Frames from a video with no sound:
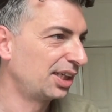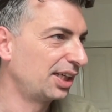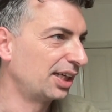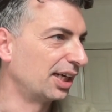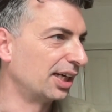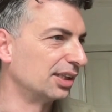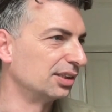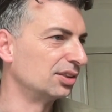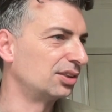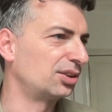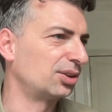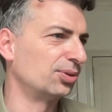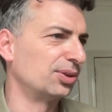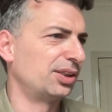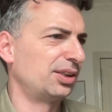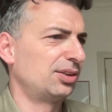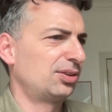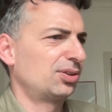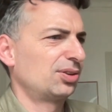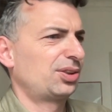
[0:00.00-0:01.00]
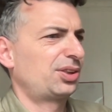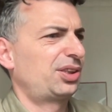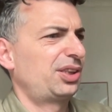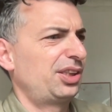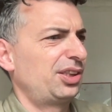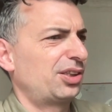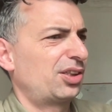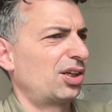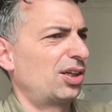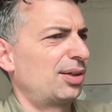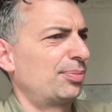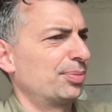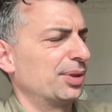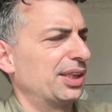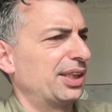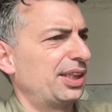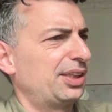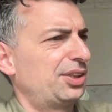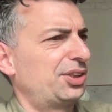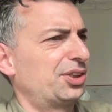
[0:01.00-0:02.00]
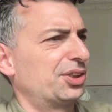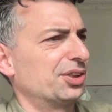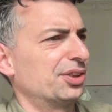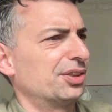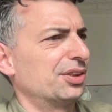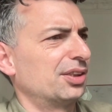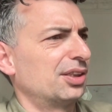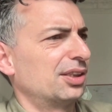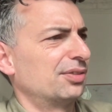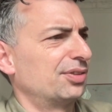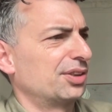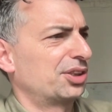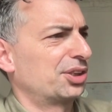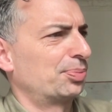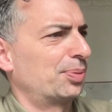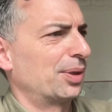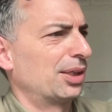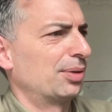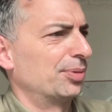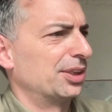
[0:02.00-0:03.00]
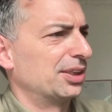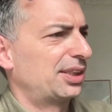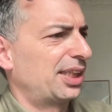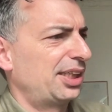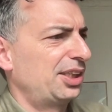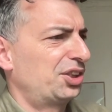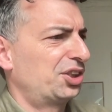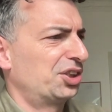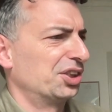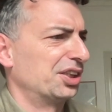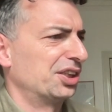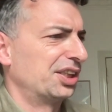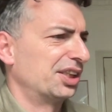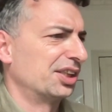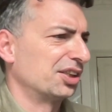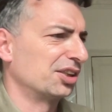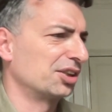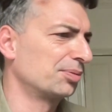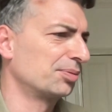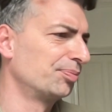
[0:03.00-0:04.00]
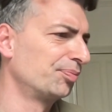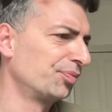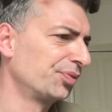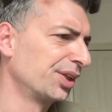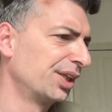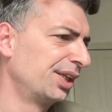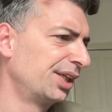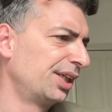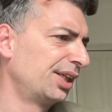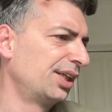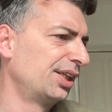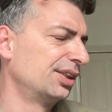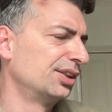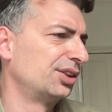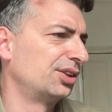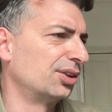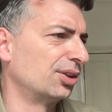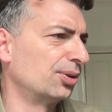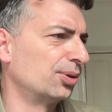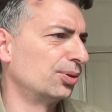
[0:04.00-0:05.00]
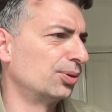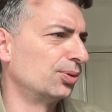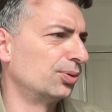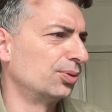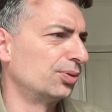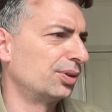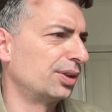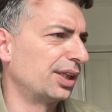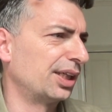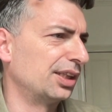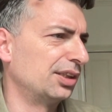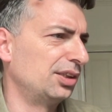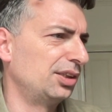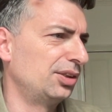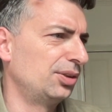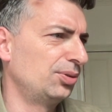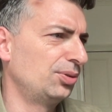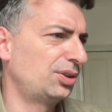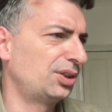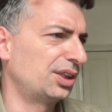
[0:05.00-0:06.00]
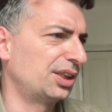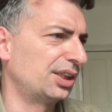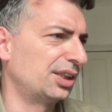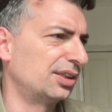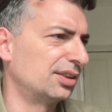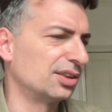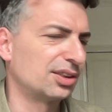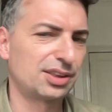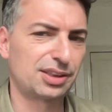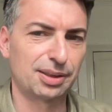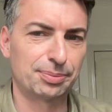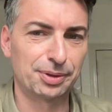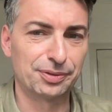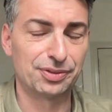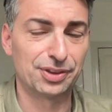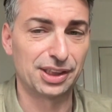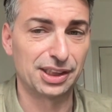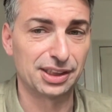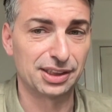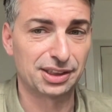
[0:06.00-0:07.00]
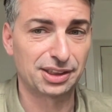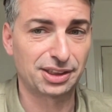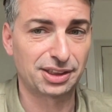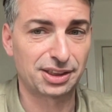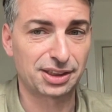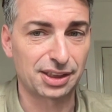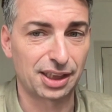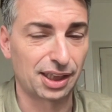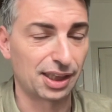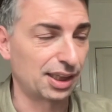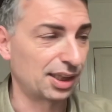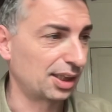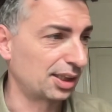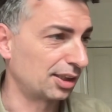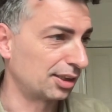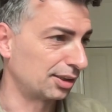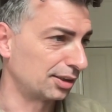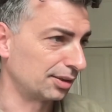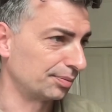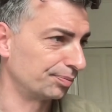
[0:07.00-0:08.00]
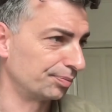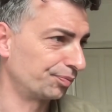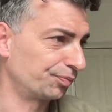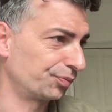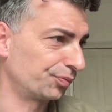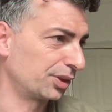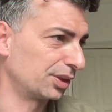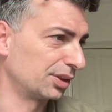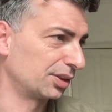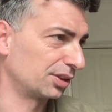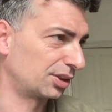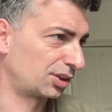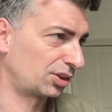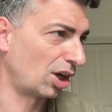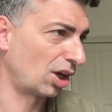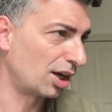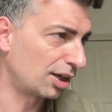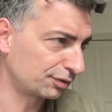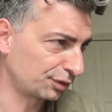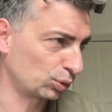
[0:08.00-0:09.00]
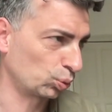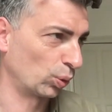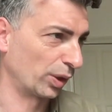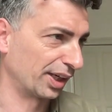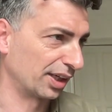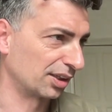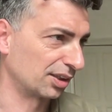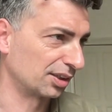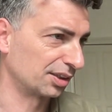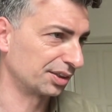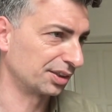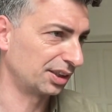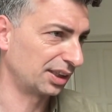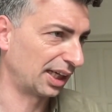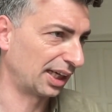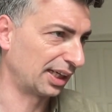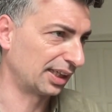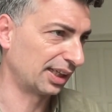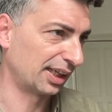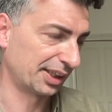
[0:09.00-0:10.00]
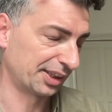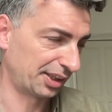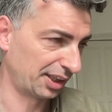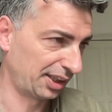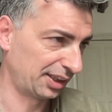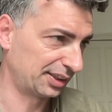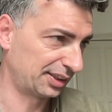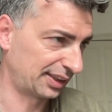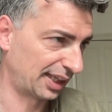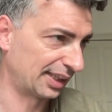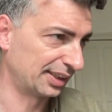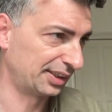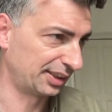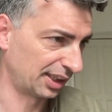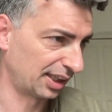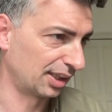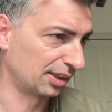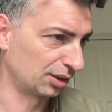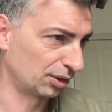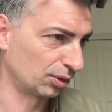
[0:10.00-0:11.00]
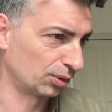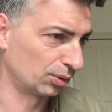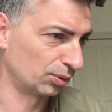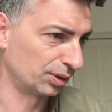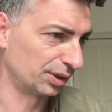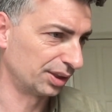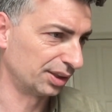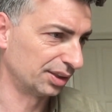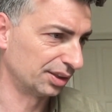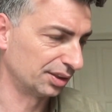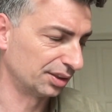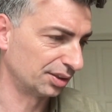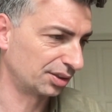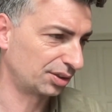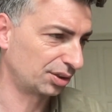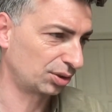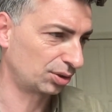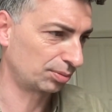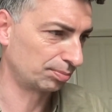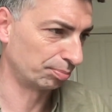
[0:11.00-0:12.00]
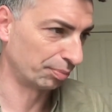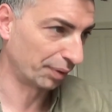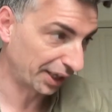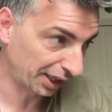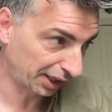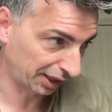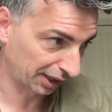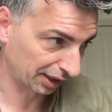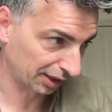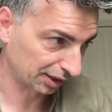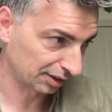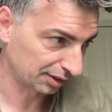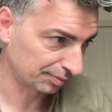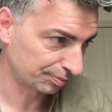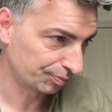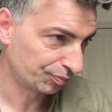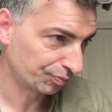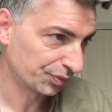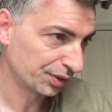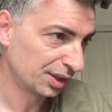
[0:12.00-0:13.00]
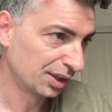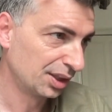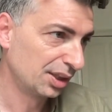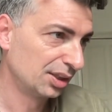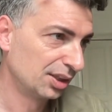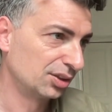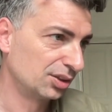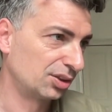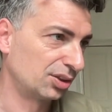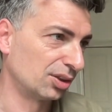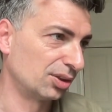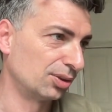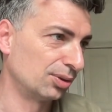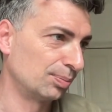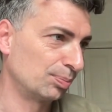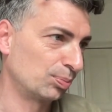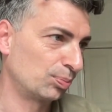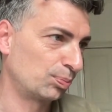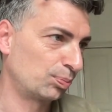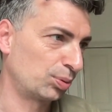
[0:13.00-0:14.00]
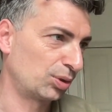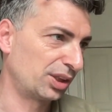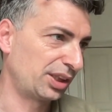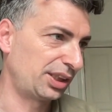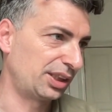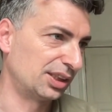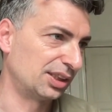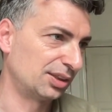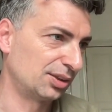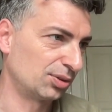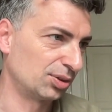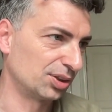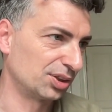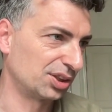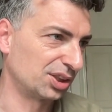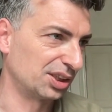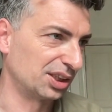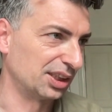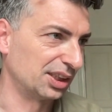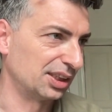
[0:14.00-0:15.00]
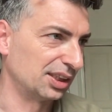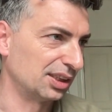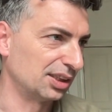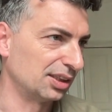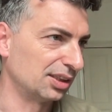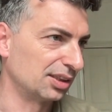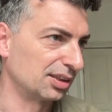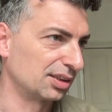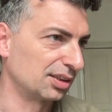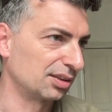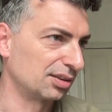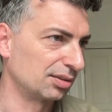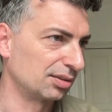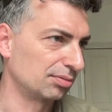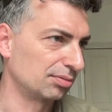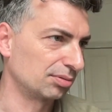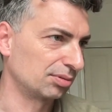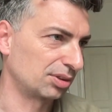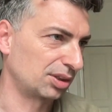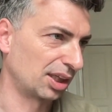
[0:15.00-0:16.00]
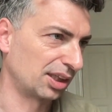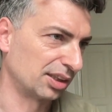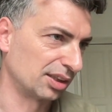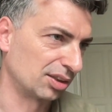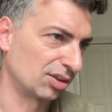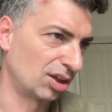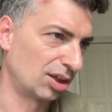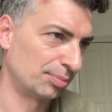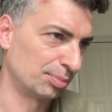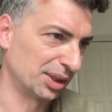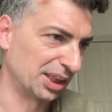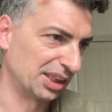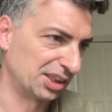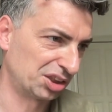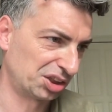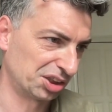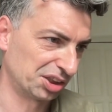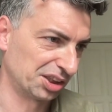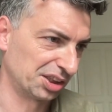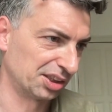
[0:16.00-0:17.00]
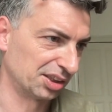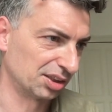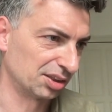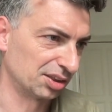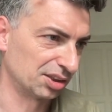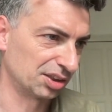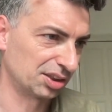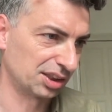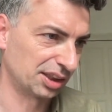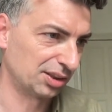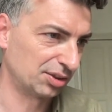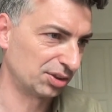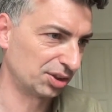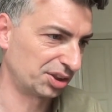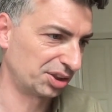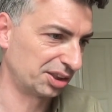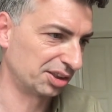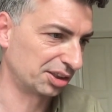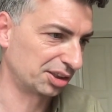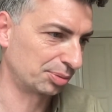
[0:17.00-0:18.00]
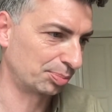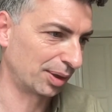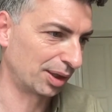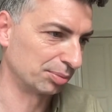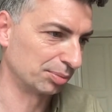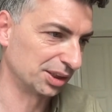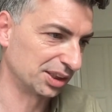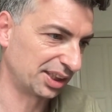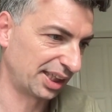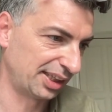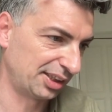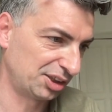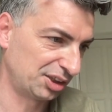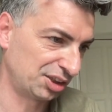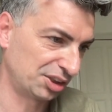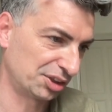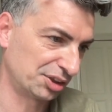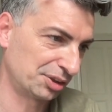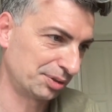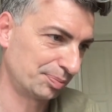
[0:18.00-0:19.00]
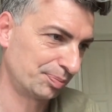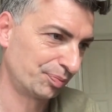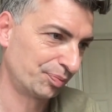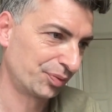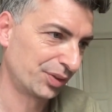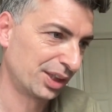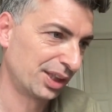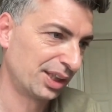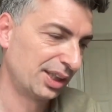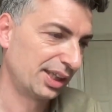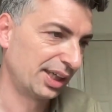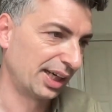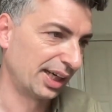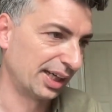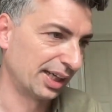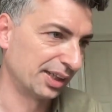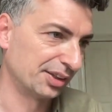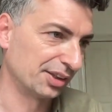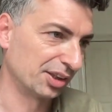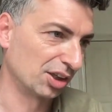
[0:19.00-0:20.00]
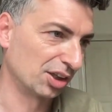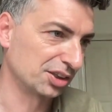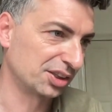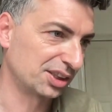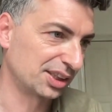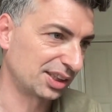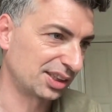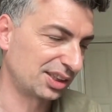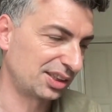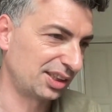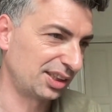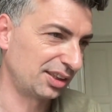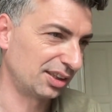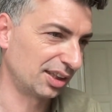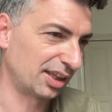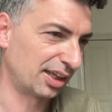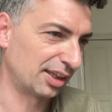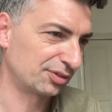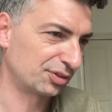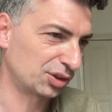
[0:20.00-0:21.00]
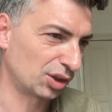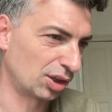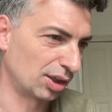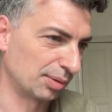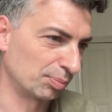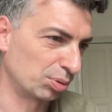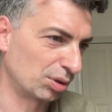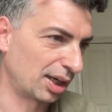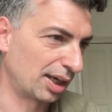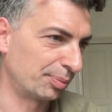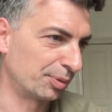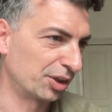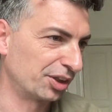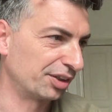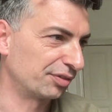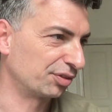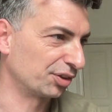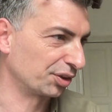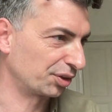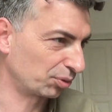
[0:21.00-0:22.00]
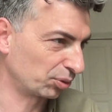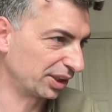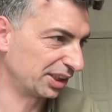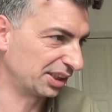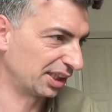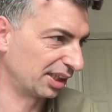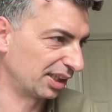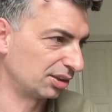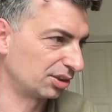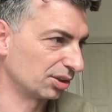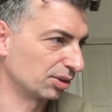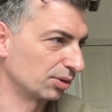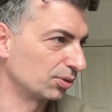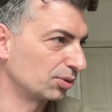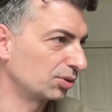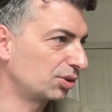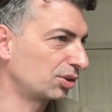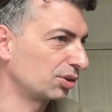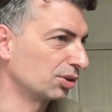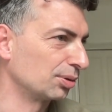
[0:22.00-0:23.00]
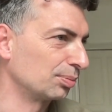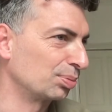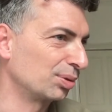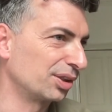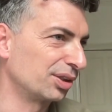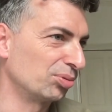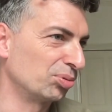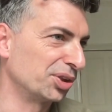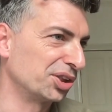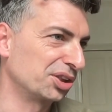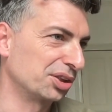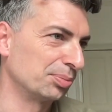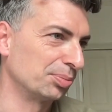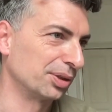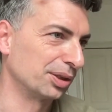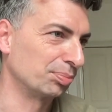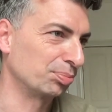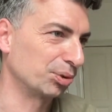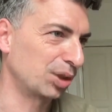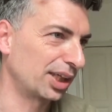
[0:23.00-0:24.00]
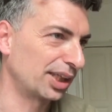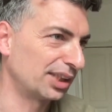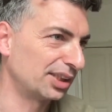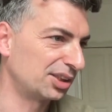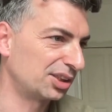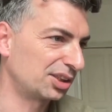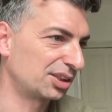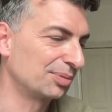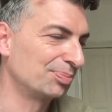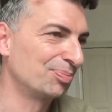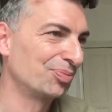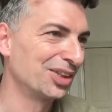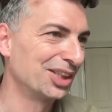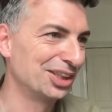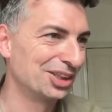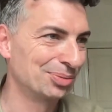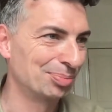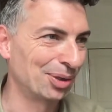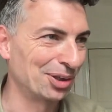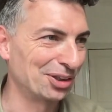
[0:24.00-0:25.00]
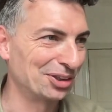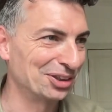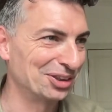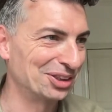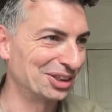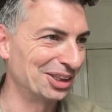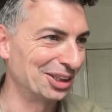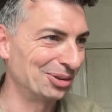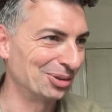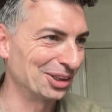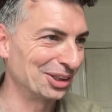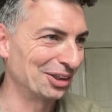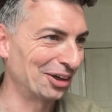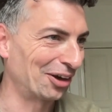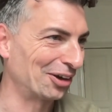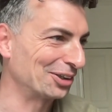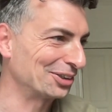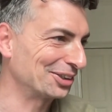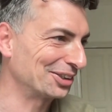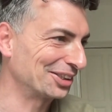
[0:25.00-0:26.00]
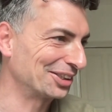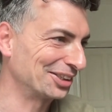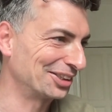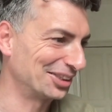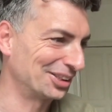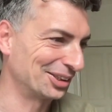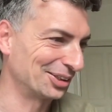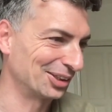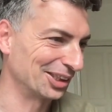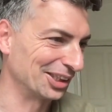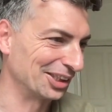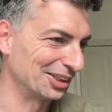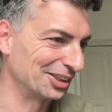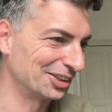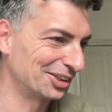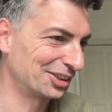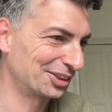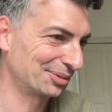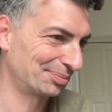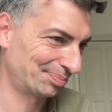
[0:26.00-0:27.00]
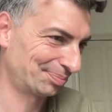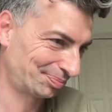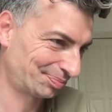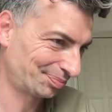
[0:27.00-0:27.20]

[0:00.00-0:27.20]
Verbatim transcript: And so an interesting combination of experimentation here. So, and using some of this uh, software that I think Santiago is making. So pretty interesting kind of combination here, just interesting experimentation. And there are sixteen left on primary for three Tezos, so pretty reasonably priced. It's part of the Secret Art series.